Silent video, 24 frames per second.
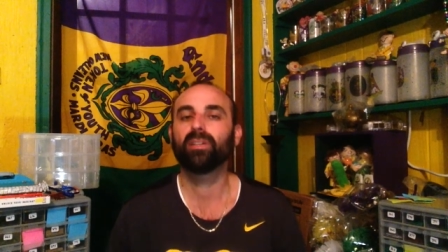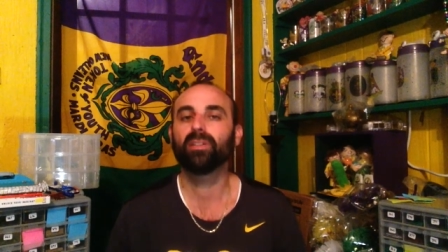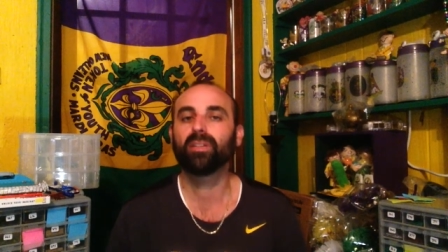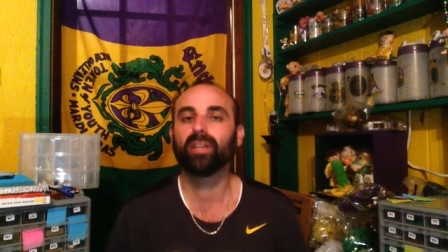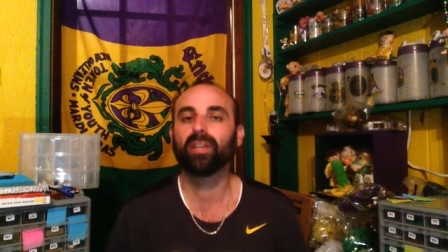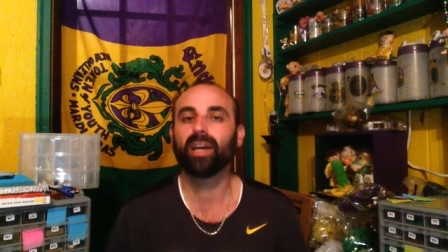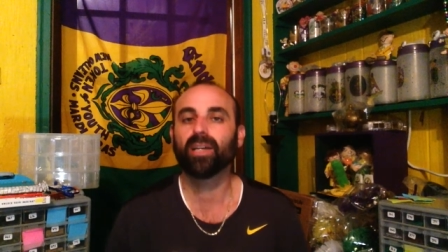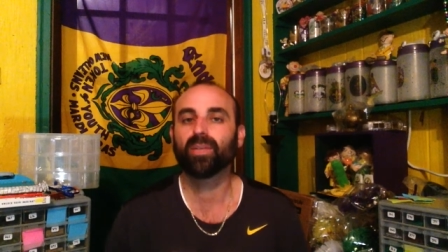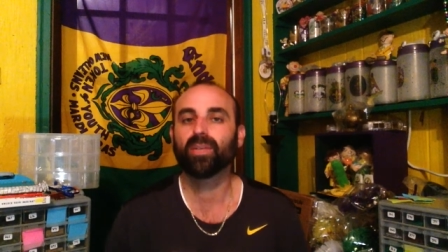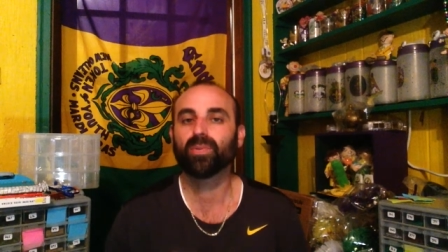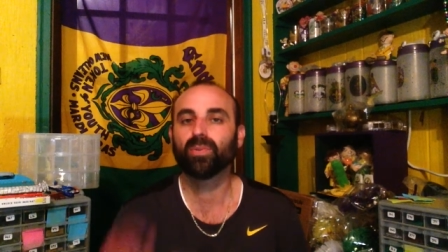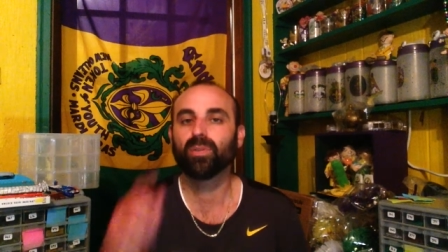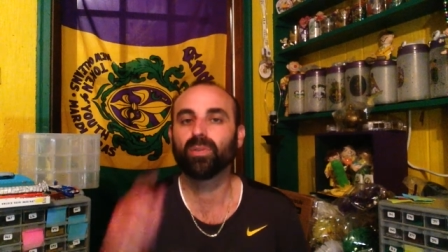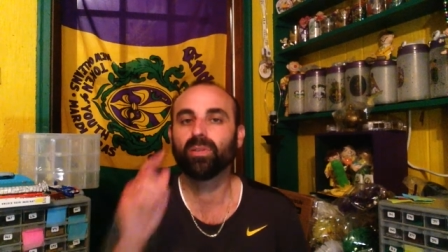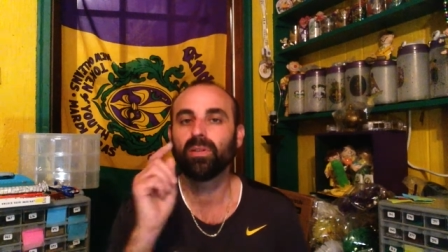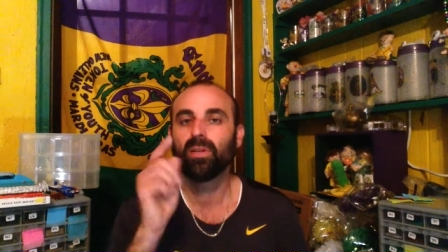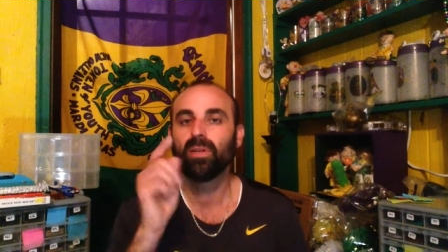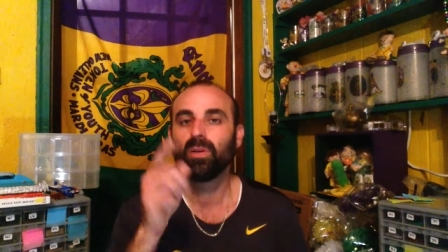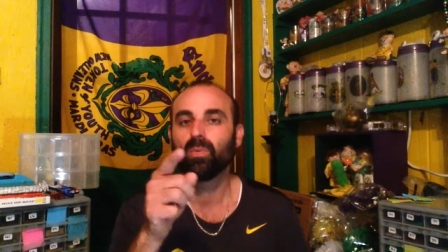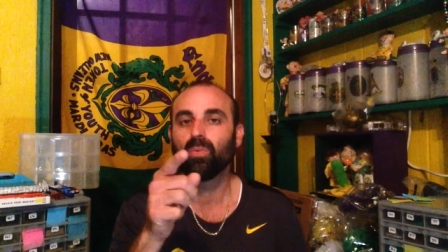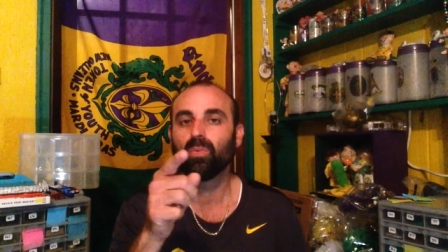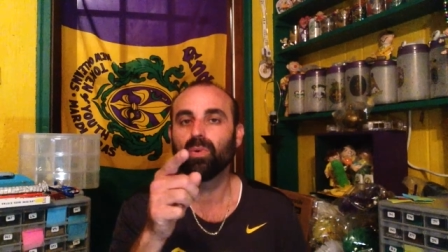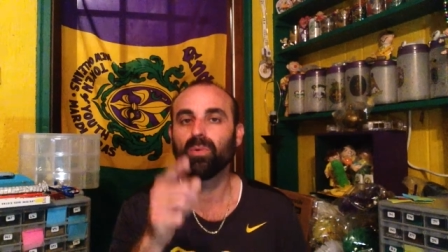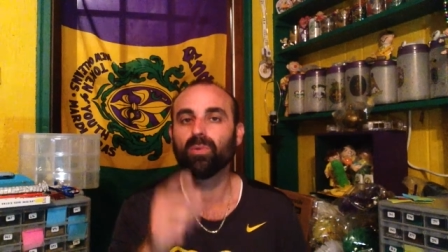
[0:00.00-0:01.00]
the next one,
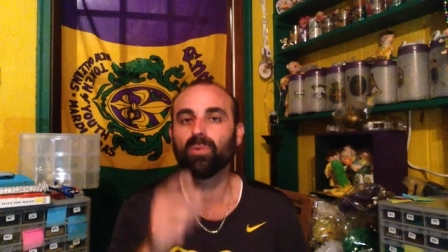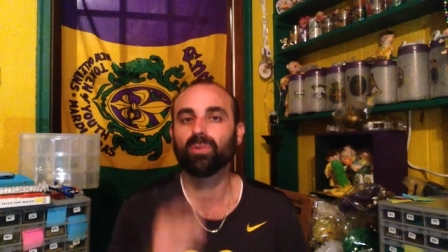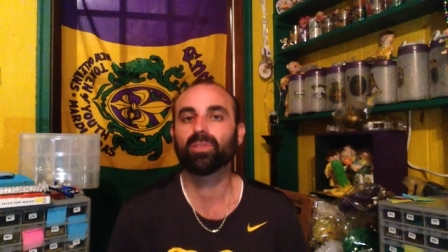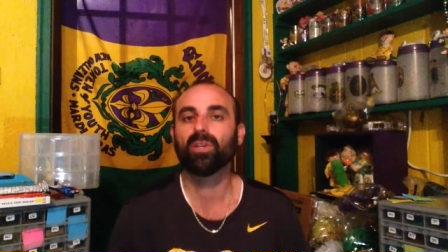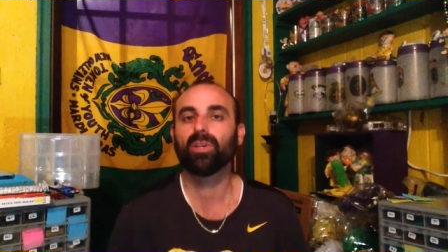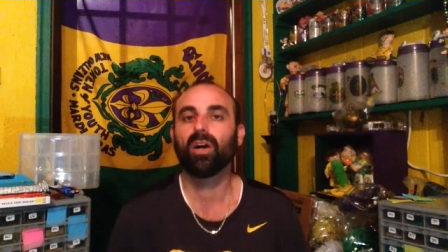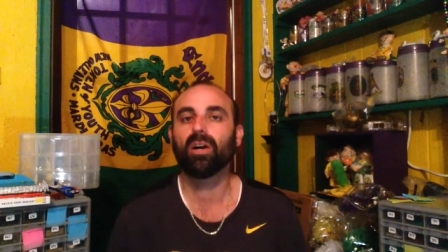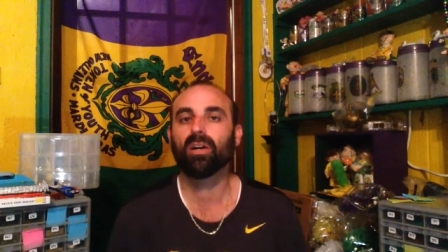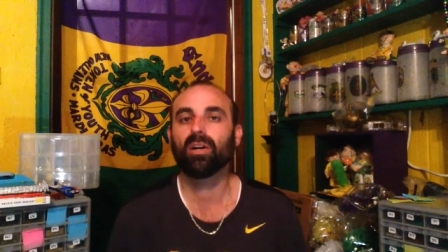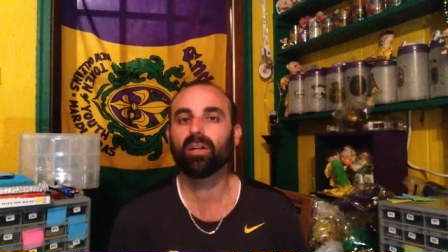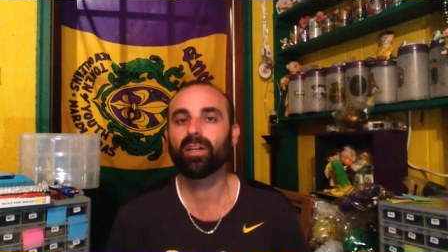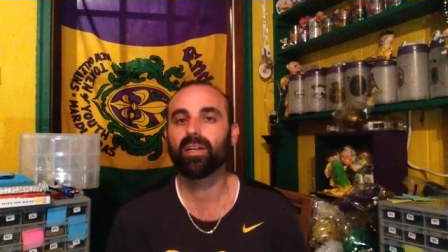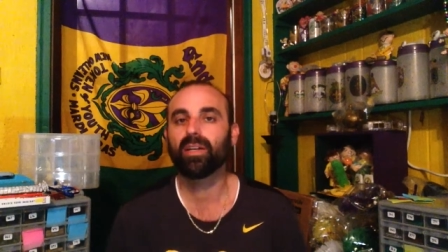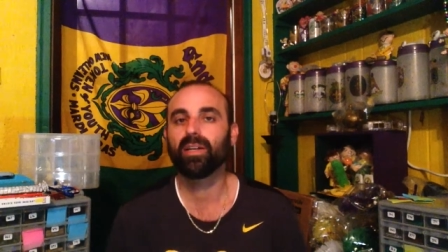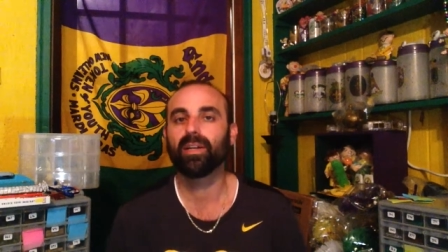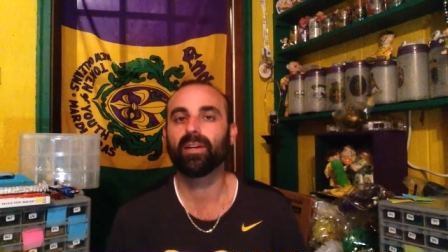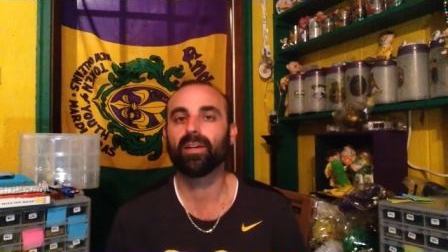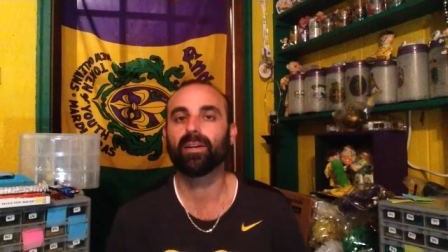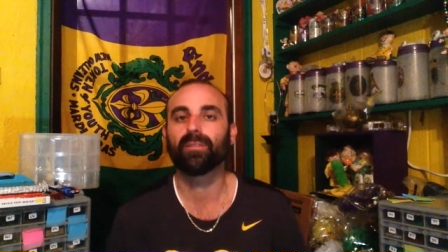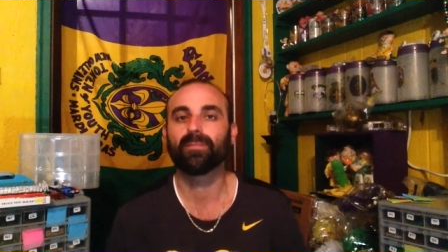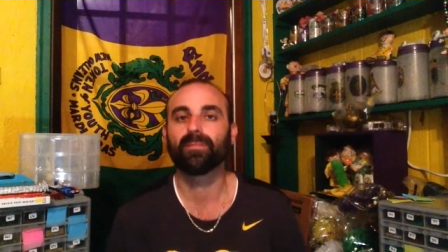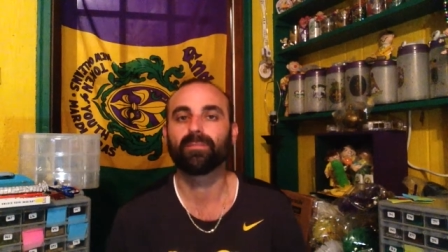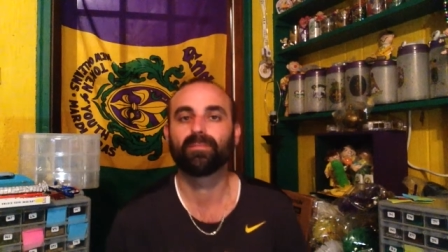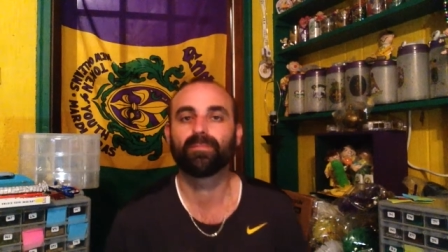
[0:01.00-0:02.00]
we will talk
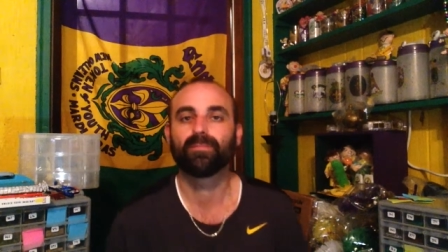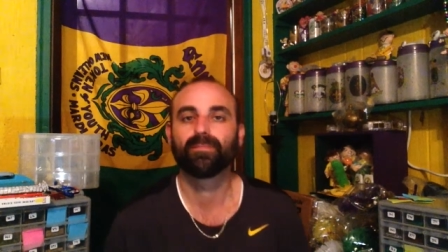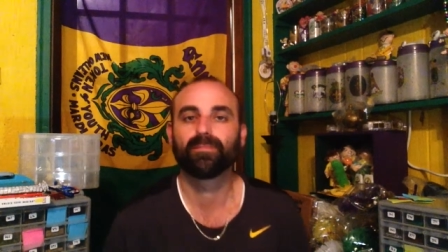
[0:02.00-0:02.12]
again.